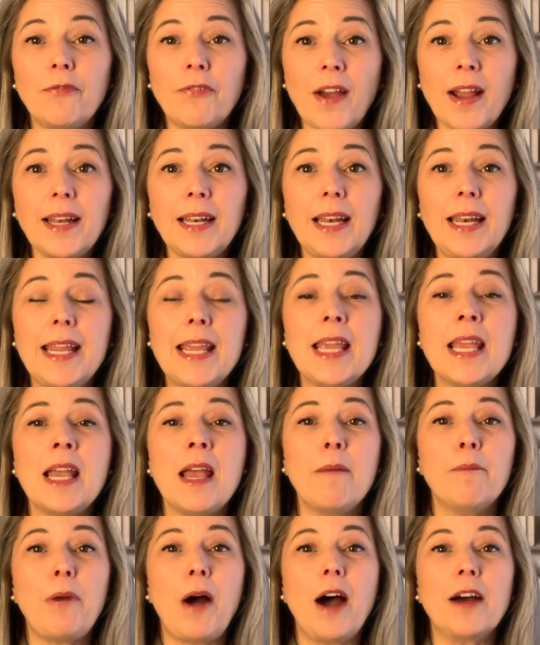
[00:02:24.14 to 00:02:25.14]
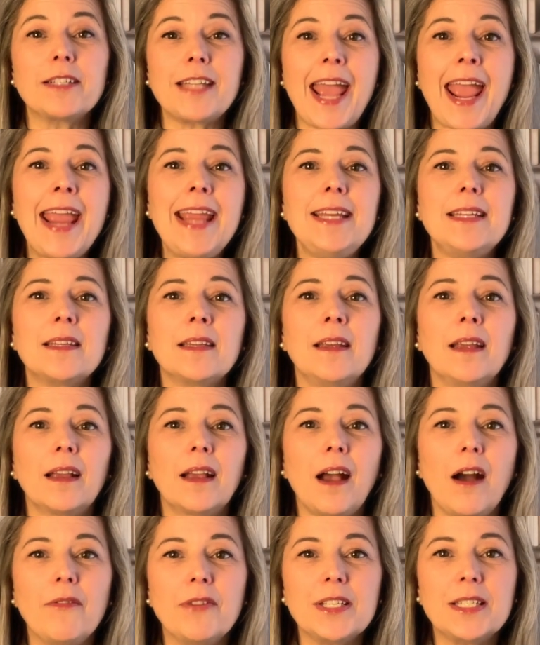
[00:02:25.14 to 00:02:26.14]
And finally, Part 8
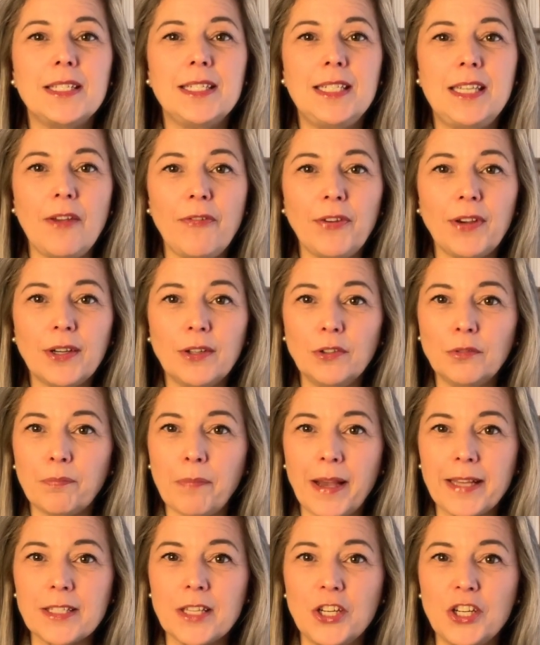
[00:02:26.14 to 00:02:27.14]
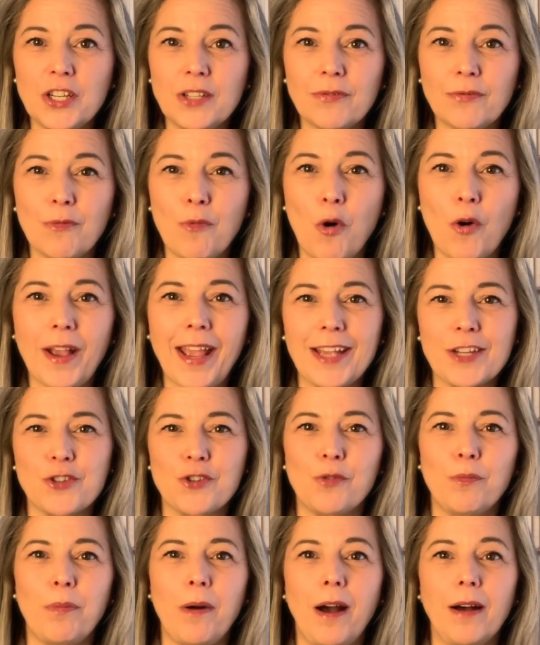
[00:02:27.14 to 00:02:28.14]
covers difficult passages from
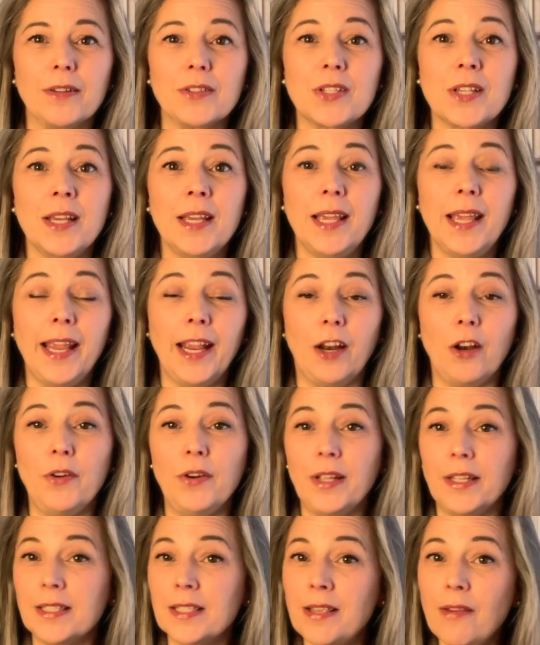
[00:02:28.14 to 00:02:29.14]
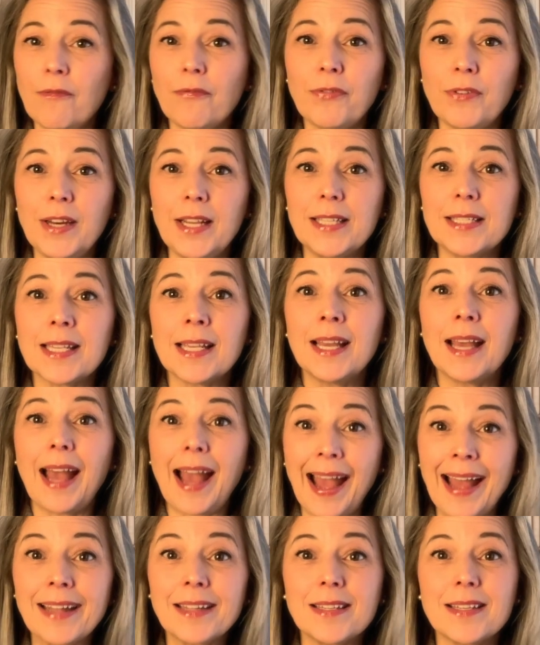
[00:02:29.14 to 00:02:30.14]
orchestral parts, including symphonies
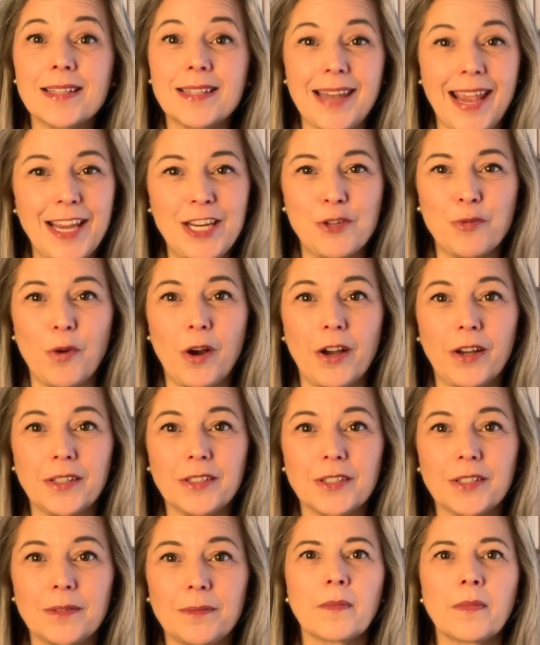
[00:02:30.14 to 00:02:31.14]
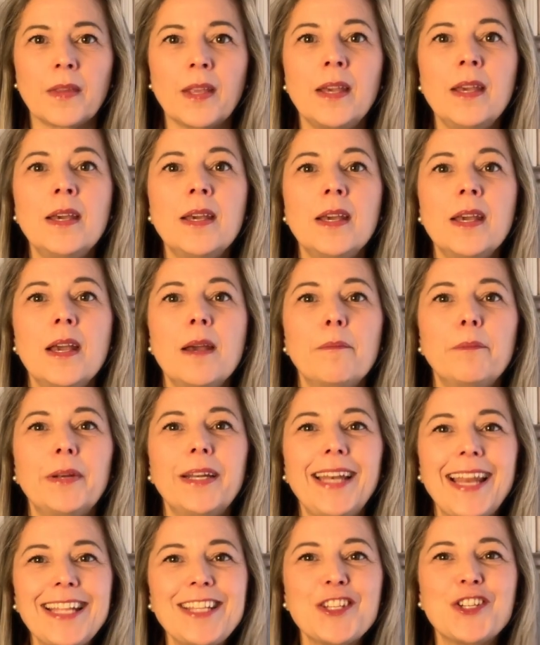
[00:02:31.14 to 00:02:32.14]
and stage works.
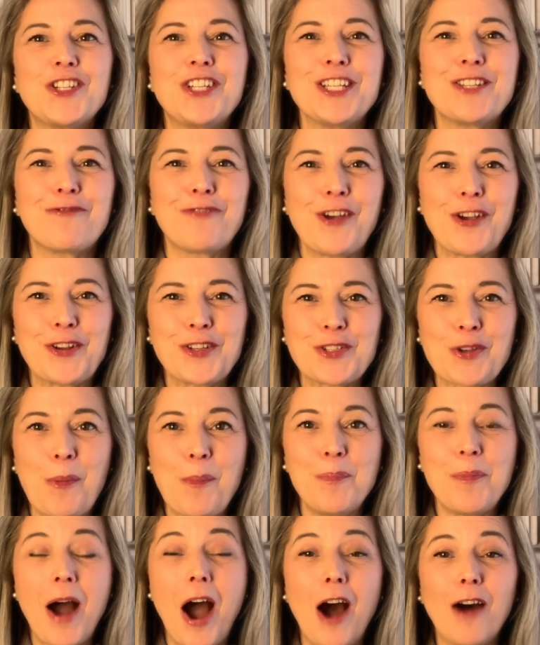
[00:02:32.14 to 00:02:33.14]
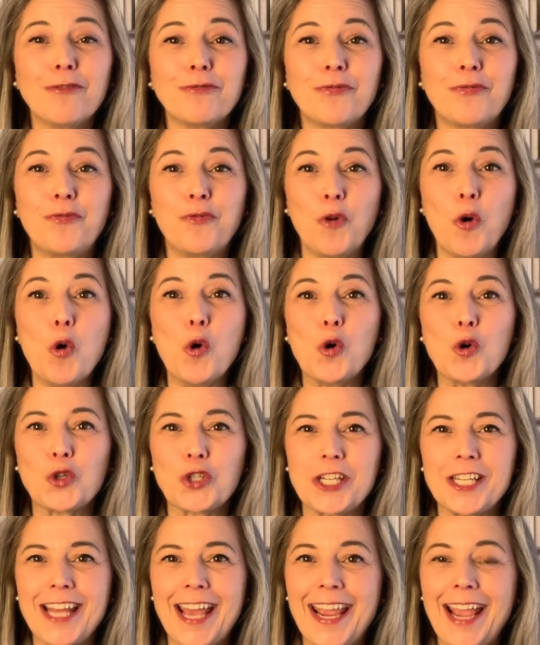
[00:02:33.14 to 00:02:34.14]
But let's just focus on Part 4
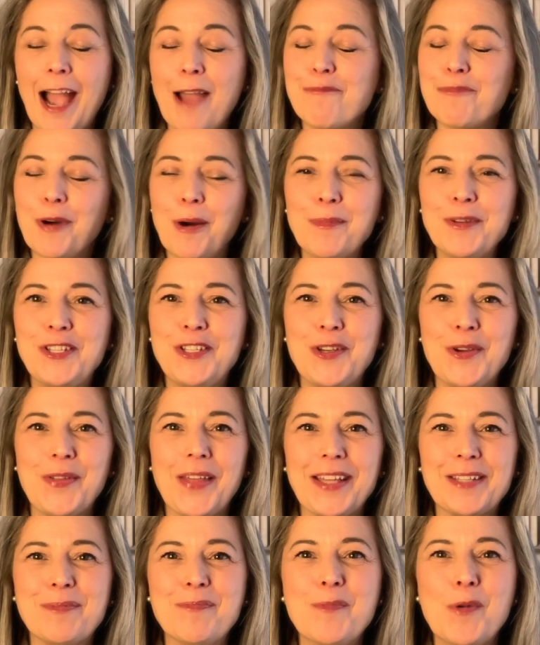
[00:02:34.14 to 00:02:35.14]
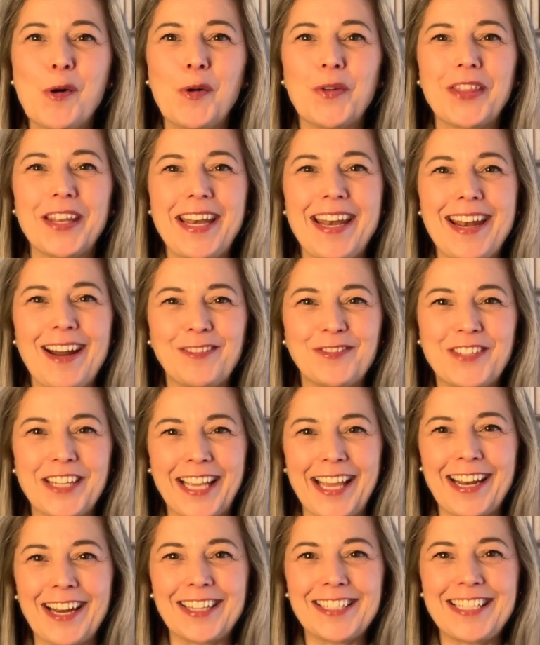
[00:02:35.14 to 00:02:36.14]
today. I promise you there's more than enough to
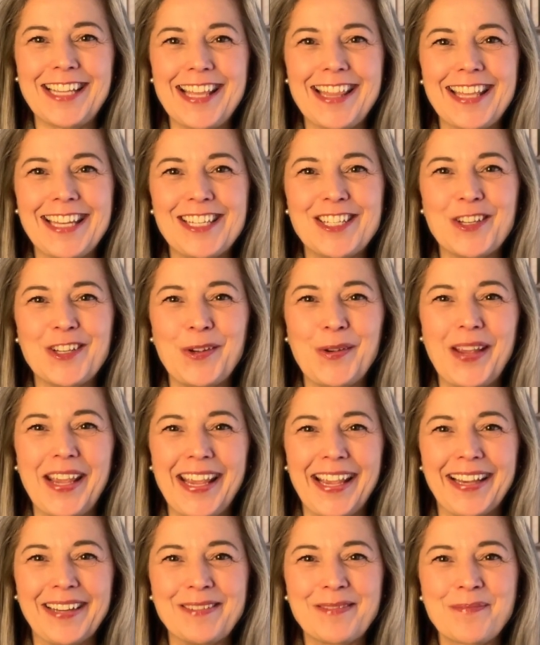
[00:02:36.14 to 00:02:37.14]
get our teeth into here.